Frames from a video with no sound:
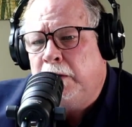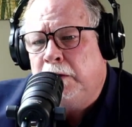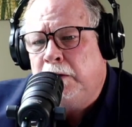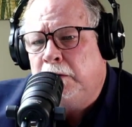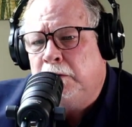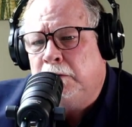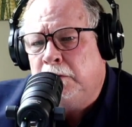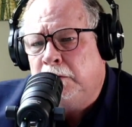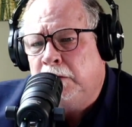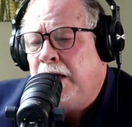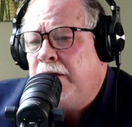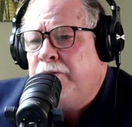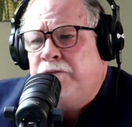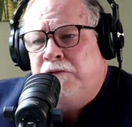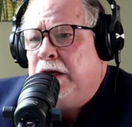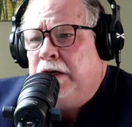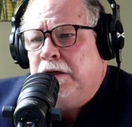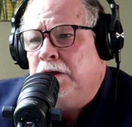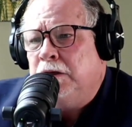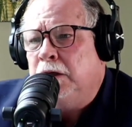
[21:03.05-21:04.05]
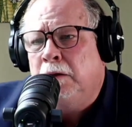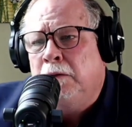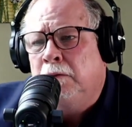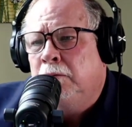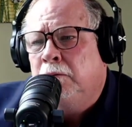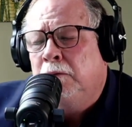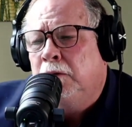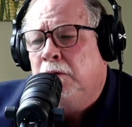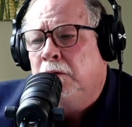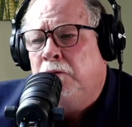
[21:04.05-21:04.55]
Life-changing
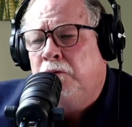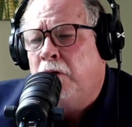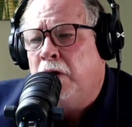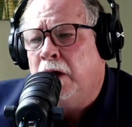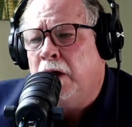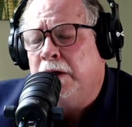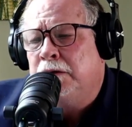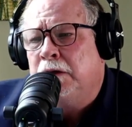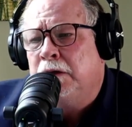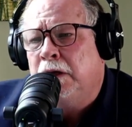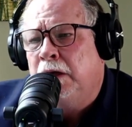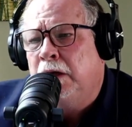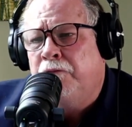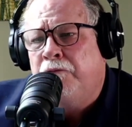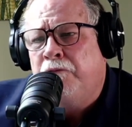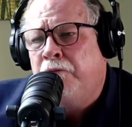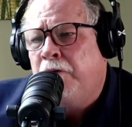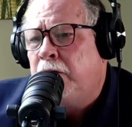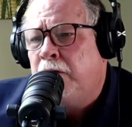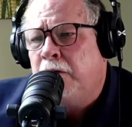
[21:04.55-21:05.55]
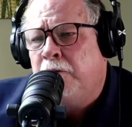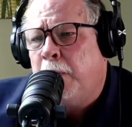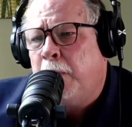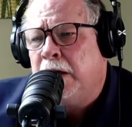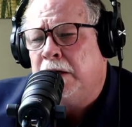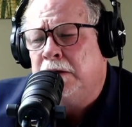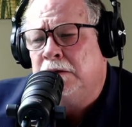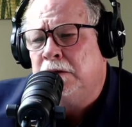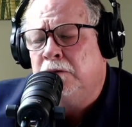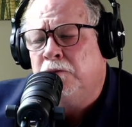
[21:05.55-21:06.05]
for us in a very
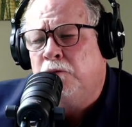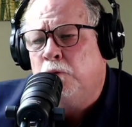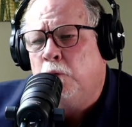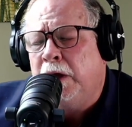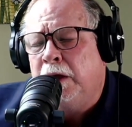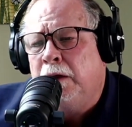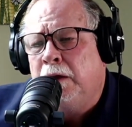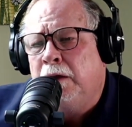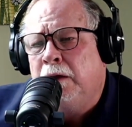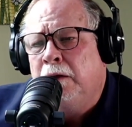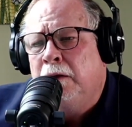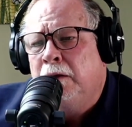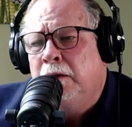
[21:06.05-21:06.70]
positive way.